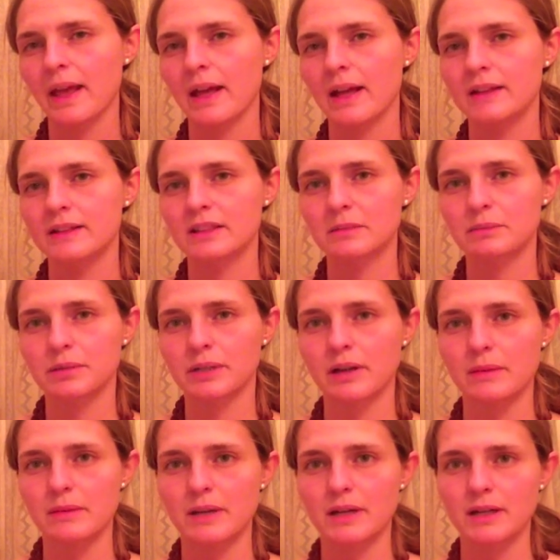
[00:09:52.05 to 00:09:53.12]
And
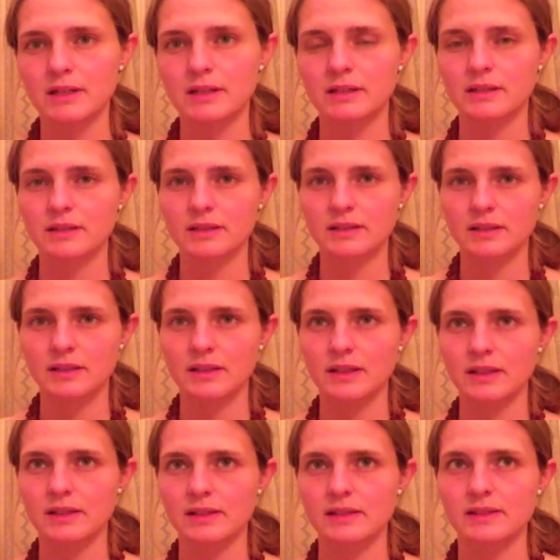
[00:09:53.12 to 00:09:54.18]
Brahman
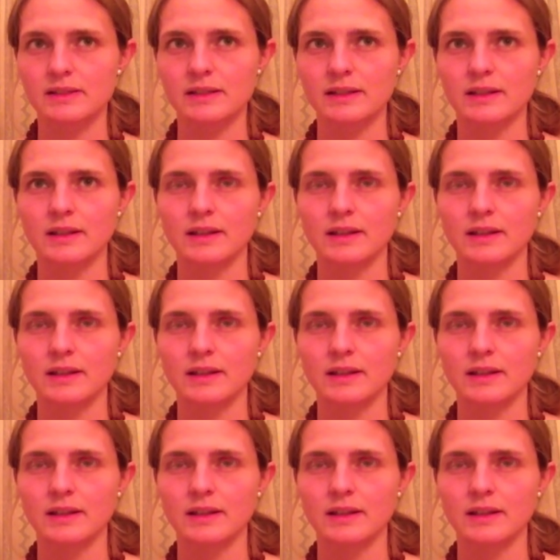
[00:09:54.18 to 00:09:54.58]
is,